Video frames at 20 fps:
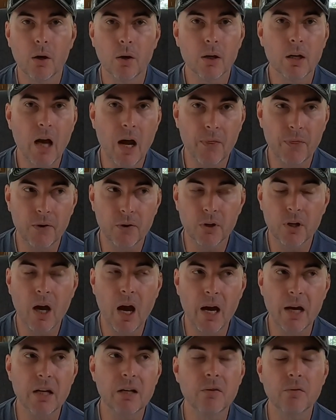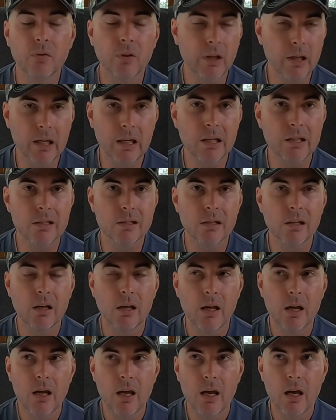got there kind of late,
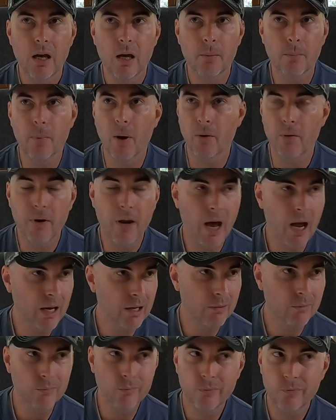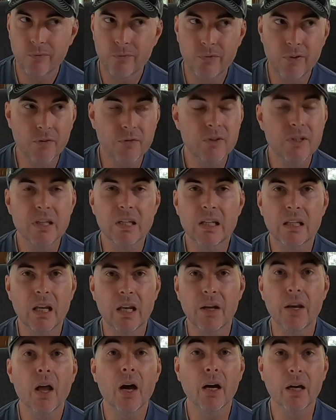about 9:15
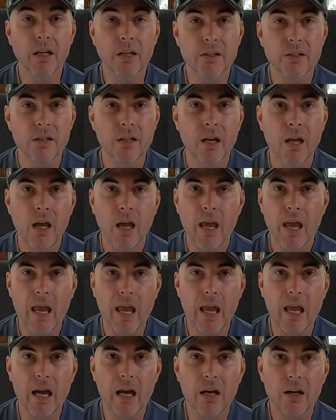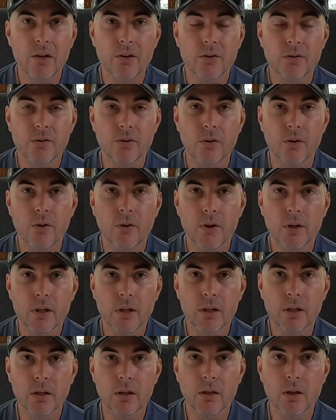at night, and
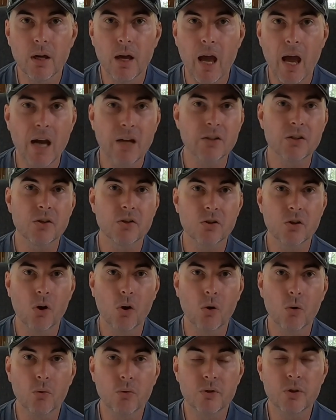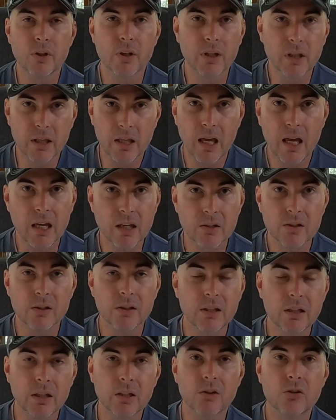the access code to the gate to
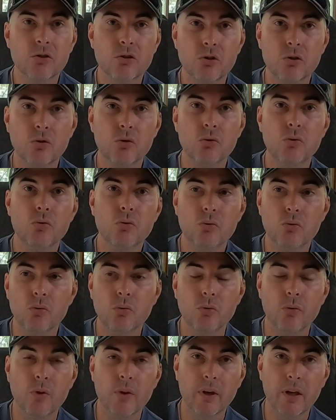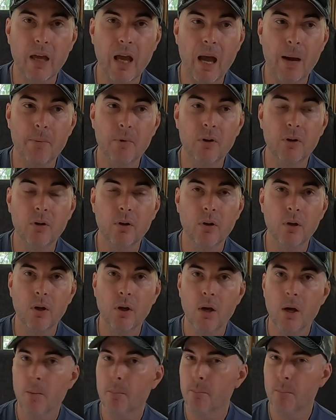get to the cabin
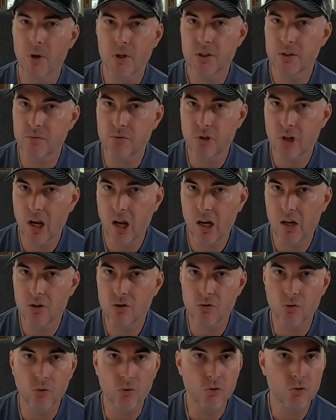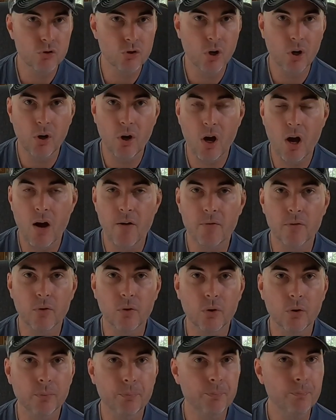must have changed or shut off
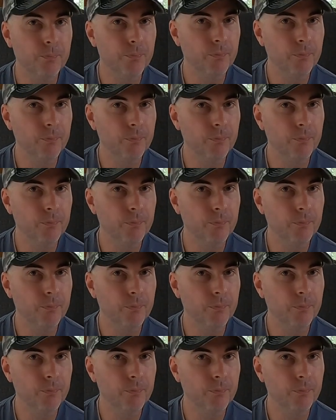or